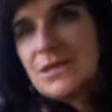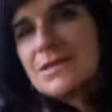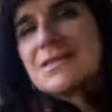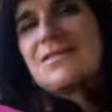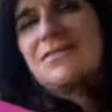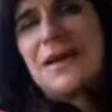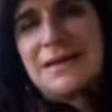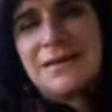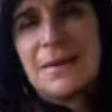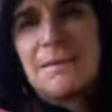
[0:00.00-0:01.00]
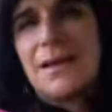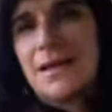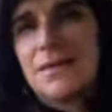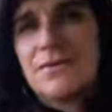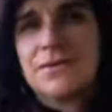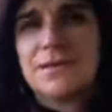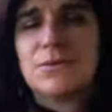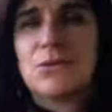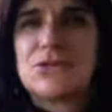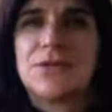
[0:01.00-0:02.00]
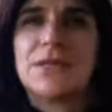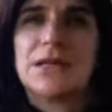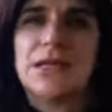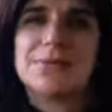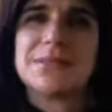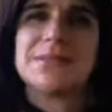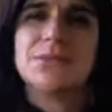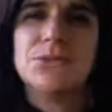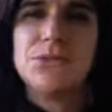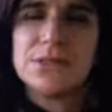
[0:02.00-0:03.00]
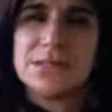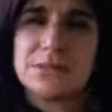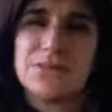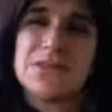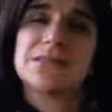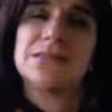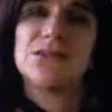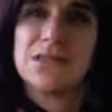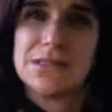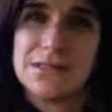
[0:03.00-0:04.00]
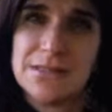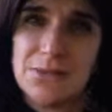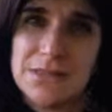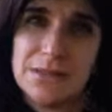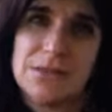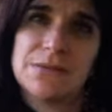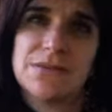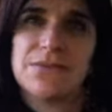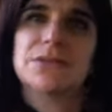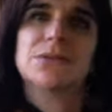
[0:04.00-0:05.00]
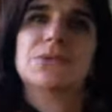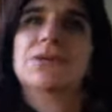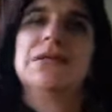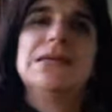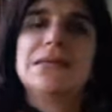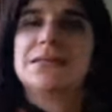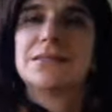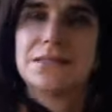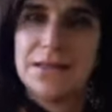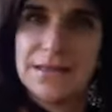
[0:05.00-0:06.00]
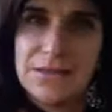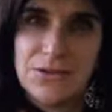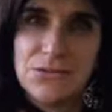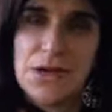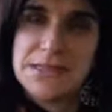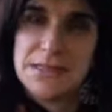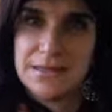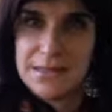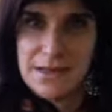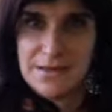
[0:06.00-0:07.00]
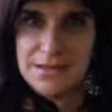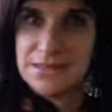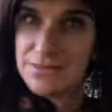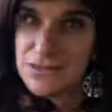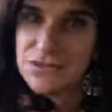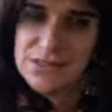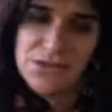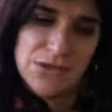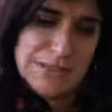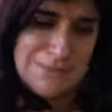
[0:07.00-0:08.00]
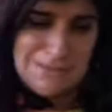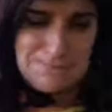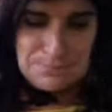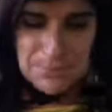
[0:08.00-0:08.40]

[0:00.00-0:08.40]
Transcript: And it's fun and playful, and also that helps us loosen some of that seriousness that we sometimes feel when we're stuck in our own writing and taking ourselves too seriously.